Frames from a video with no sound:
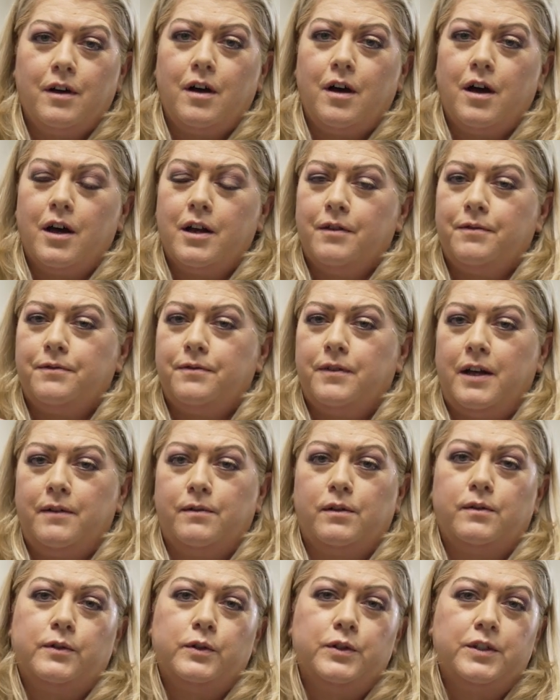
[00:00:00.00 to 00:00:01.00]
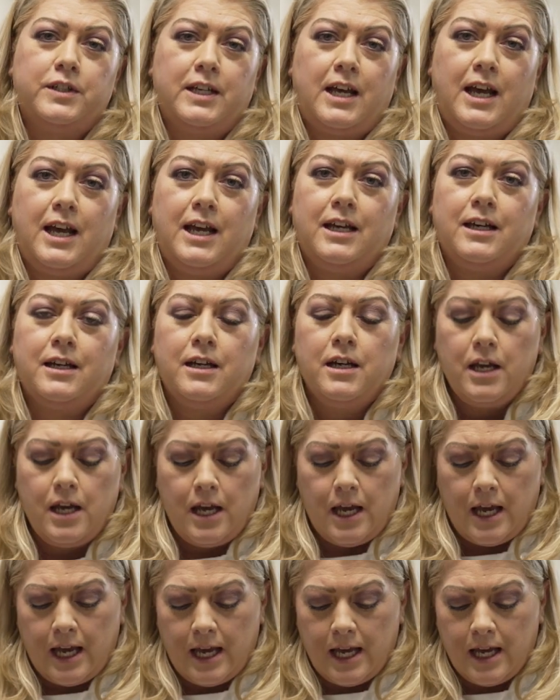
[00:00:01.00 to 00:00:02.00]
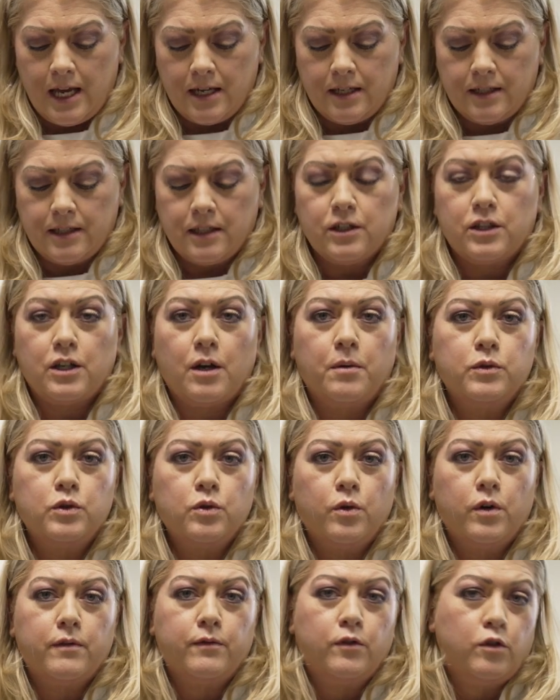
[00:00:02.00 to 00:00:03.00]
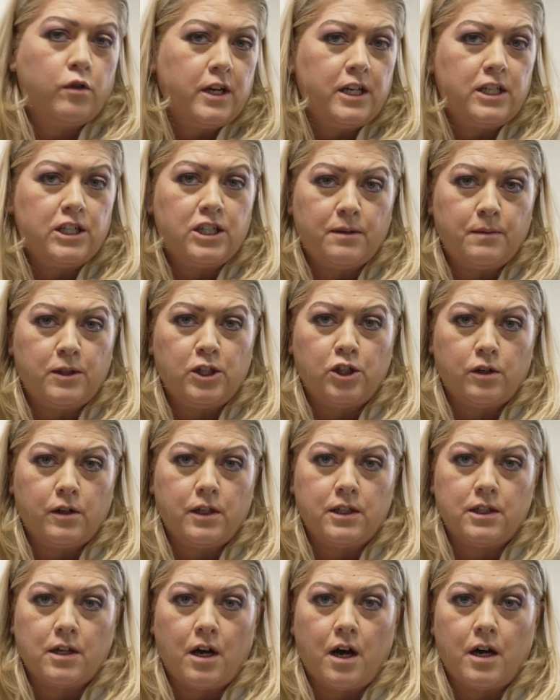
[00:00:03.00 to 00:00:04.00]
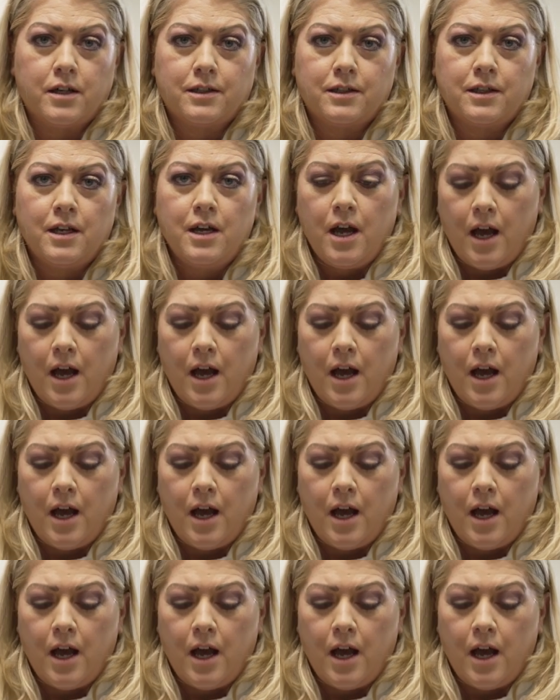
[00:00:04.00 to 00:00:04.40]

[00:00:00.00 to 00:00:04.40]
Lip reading: on a flavorful steak is some sort of green chimichurri sauce.